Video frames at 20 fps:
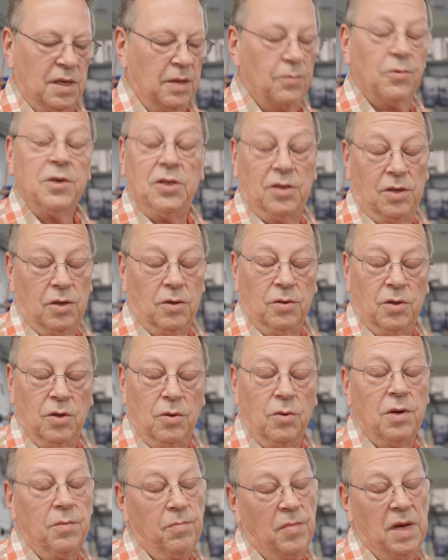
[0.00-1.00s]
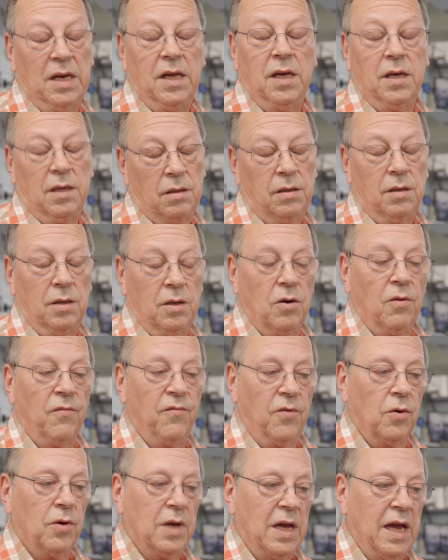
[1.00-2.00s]
and we still do in many,
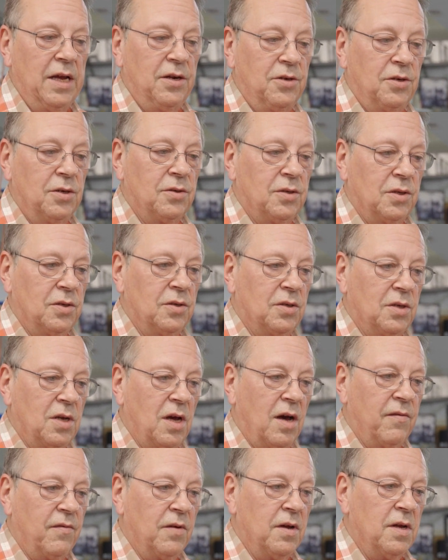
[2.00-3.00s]
vocations and stuff.